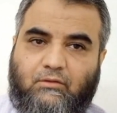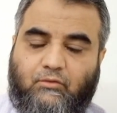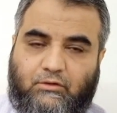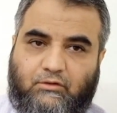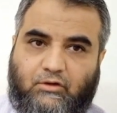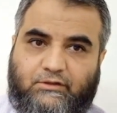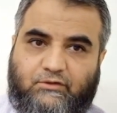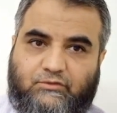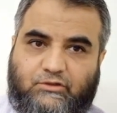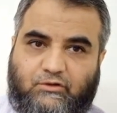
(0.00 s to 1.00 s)
oral
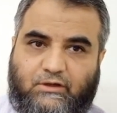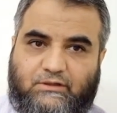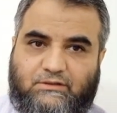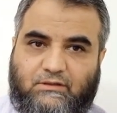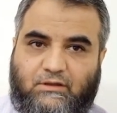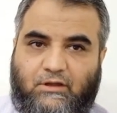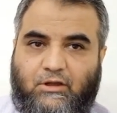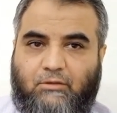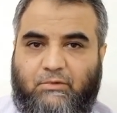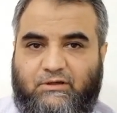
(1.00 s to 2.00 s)
corticosteroids.
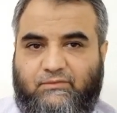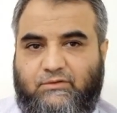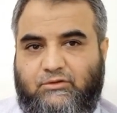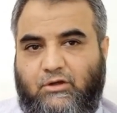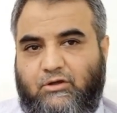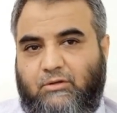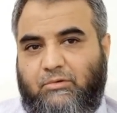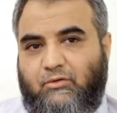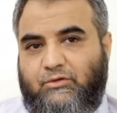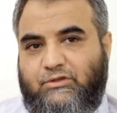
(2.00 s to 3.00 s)
But if you talk
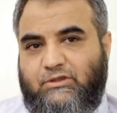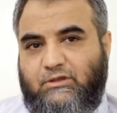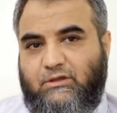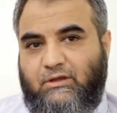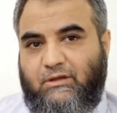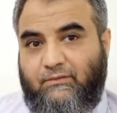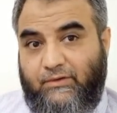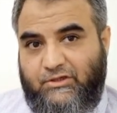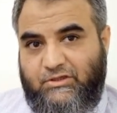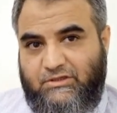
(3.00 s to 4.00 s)
about
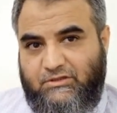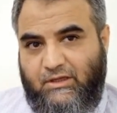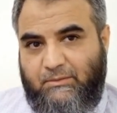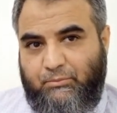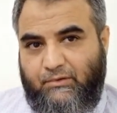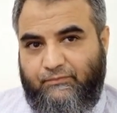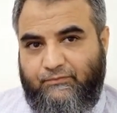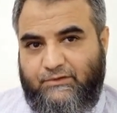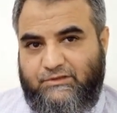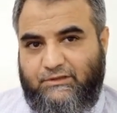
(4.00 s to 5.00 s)
infectious type
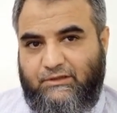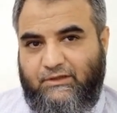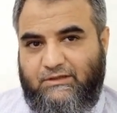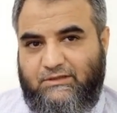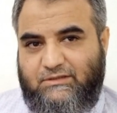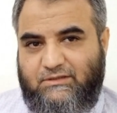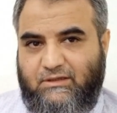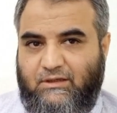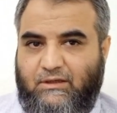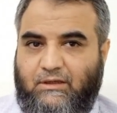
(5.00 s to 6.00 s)
of scleritis,
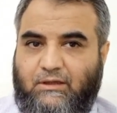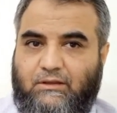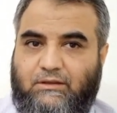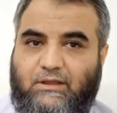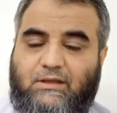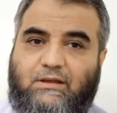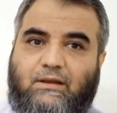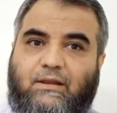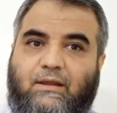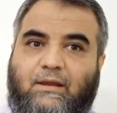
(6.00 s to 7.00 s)

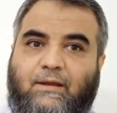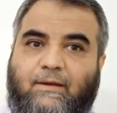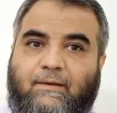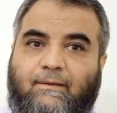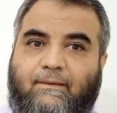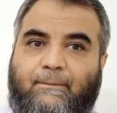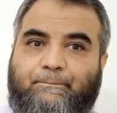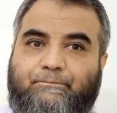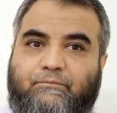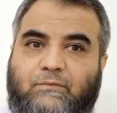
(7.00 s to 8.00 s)
then
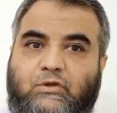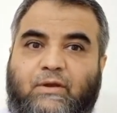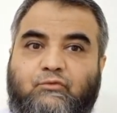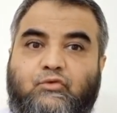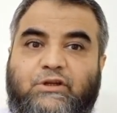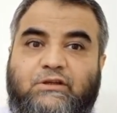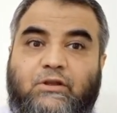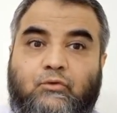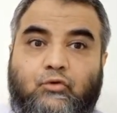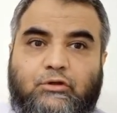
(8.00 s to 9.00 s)
you have to treat
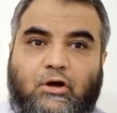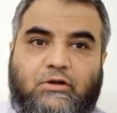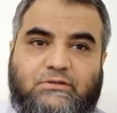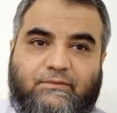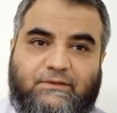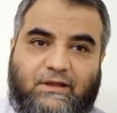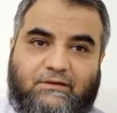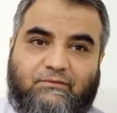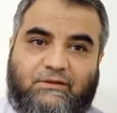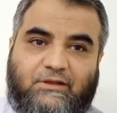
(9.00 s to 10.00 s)
the root cause of
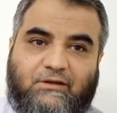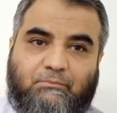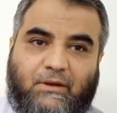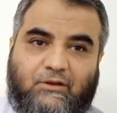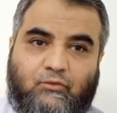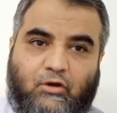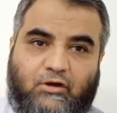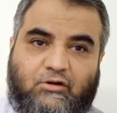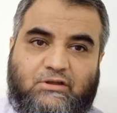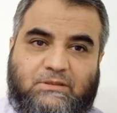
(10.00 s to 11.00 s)
that
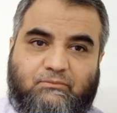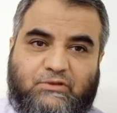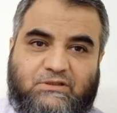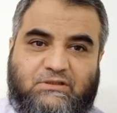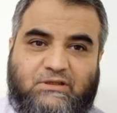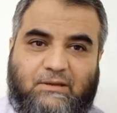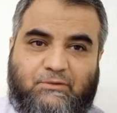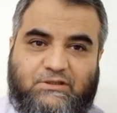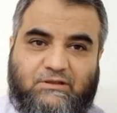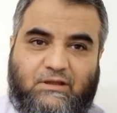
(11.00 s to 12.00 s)
microorganism which is
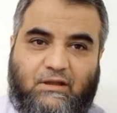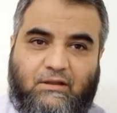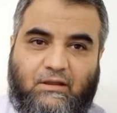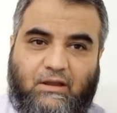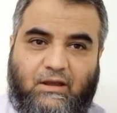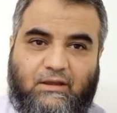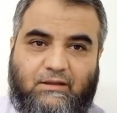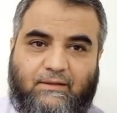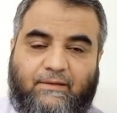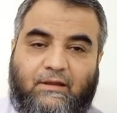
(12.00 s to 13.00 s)
damaging the eye.